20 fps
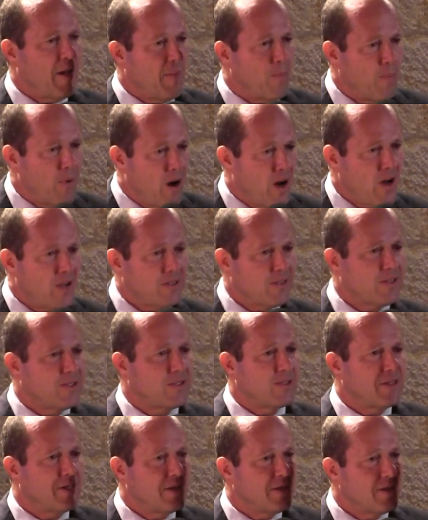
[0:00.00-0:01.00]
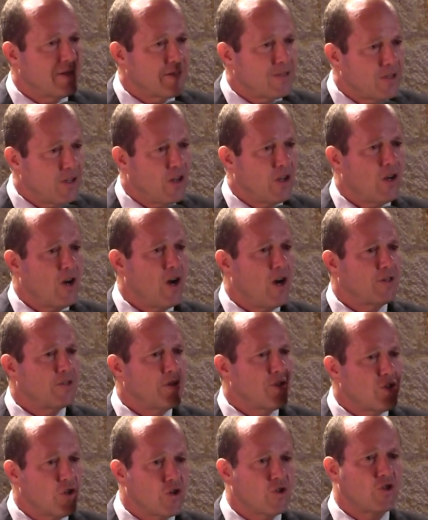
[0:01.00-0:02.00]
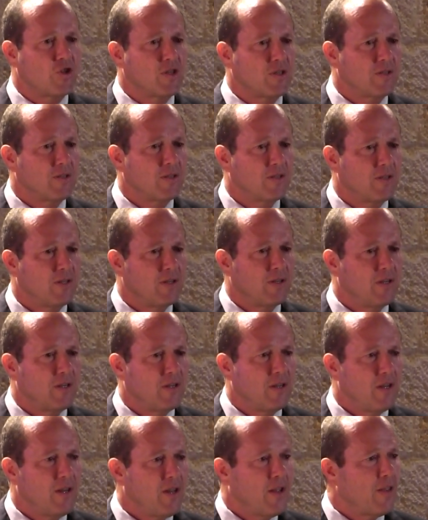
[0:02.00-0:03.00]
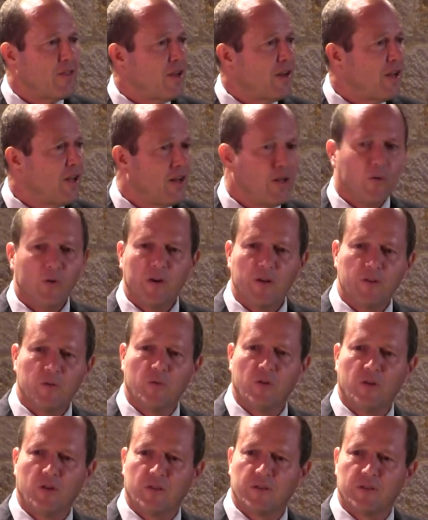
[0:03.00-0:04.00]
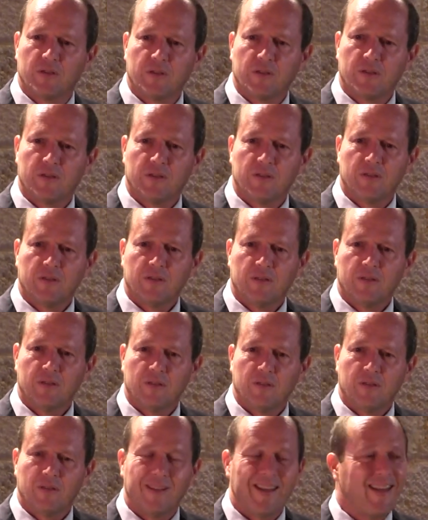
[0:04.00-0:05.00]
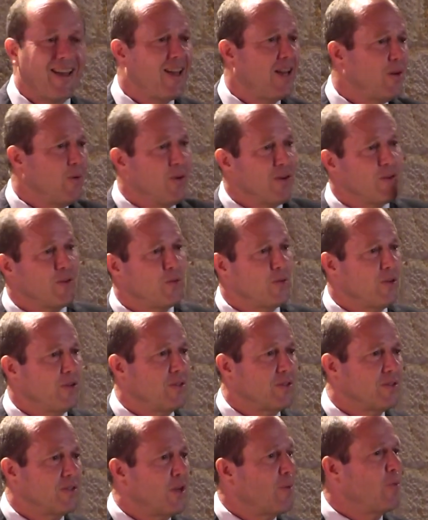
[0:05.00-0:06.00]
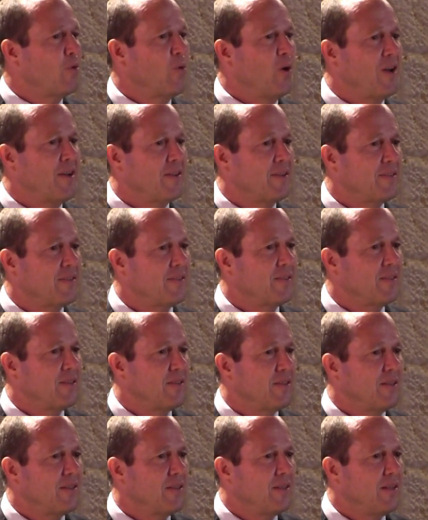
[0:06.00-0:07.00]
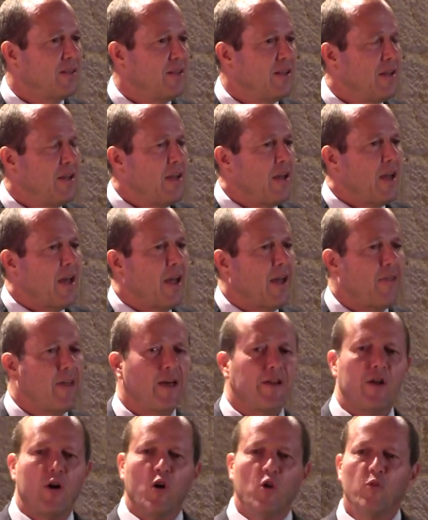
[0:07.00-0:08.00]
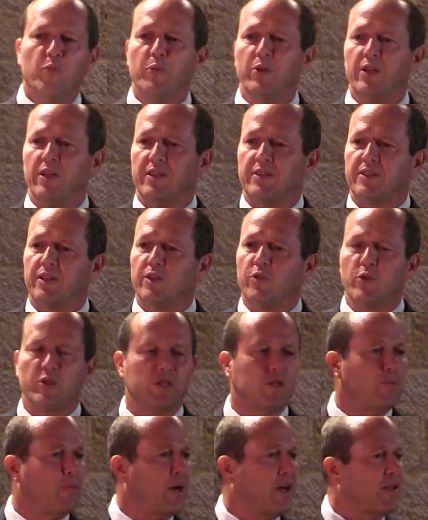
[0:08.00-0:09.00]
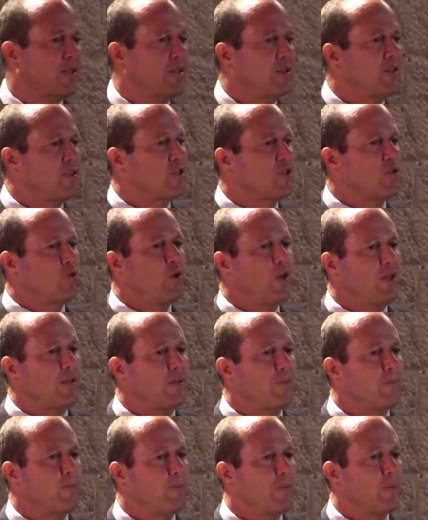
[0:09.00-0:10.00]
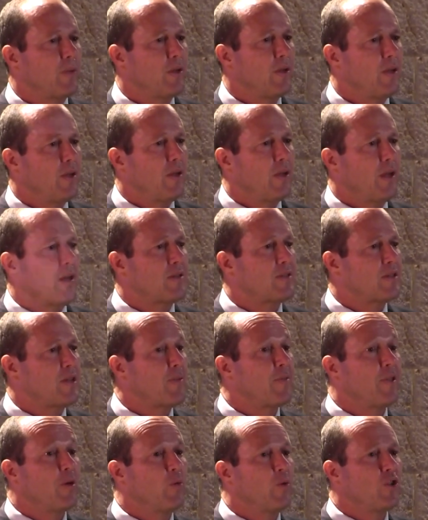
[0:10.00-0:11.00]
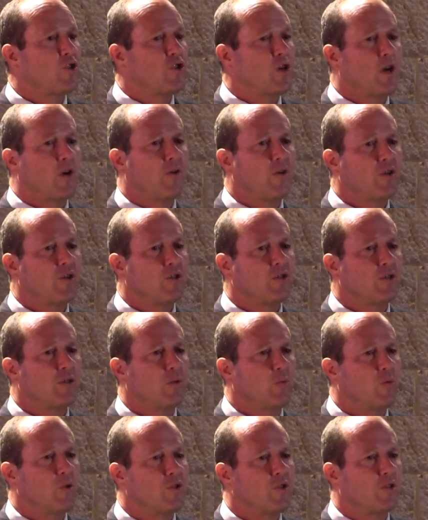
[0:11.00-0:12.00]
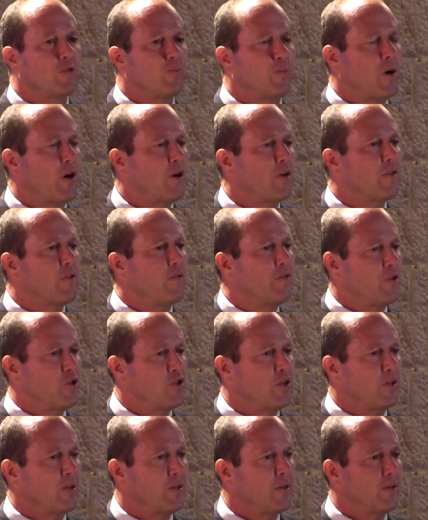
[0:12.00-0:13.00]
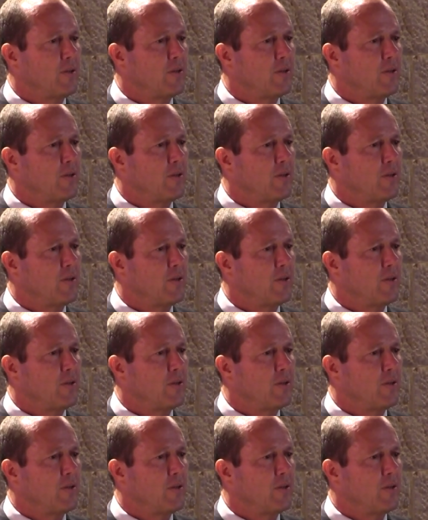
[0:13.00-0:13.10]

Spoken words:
mosques, synagogues, and churches than anywhere in the world. Anywhere in the world, number one. And that openness and respect in the street is something we cherish, which is part of the vision.